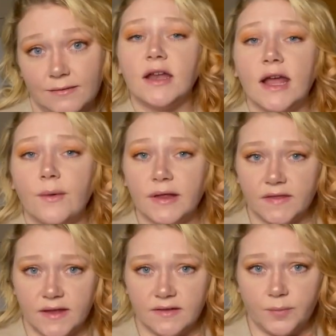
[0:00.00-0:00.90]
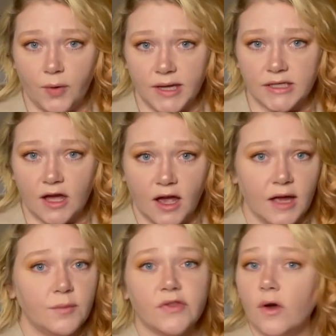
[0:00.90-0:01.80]
Now at this point in
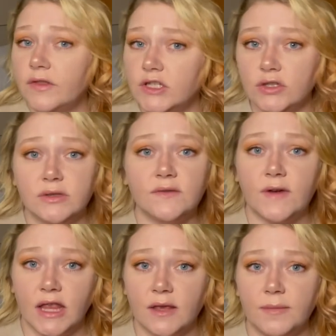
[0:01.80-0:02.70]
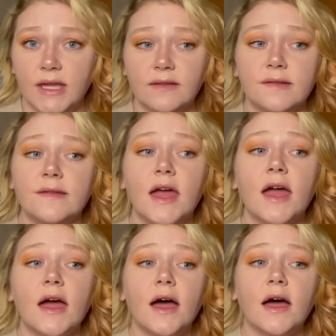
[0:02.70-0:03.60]
time, with all the new developments,
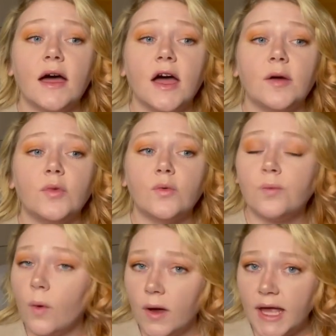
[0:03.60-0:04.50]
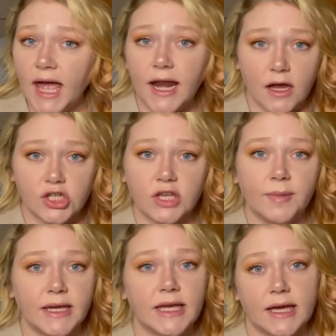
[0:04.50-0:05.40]
Roy had actually
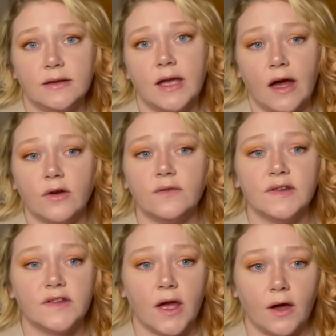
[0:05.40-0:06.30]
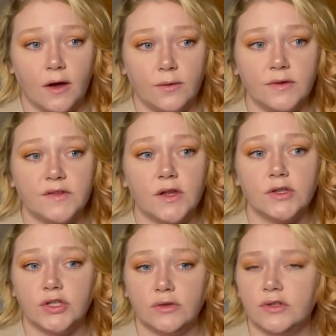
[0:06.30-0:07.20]
been kicked out of his house
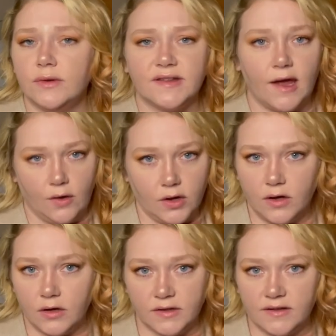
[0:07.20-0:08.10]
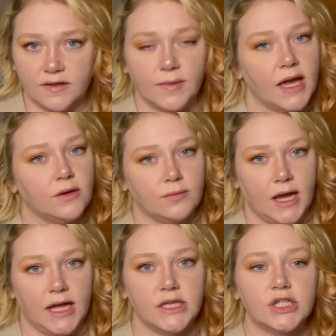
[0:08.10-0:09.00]
due to his alcoholism and
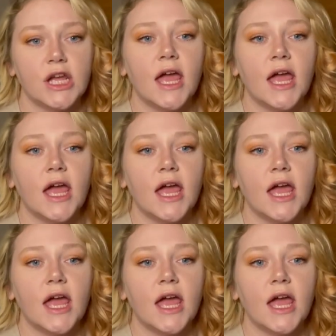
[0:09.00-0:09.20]
rage,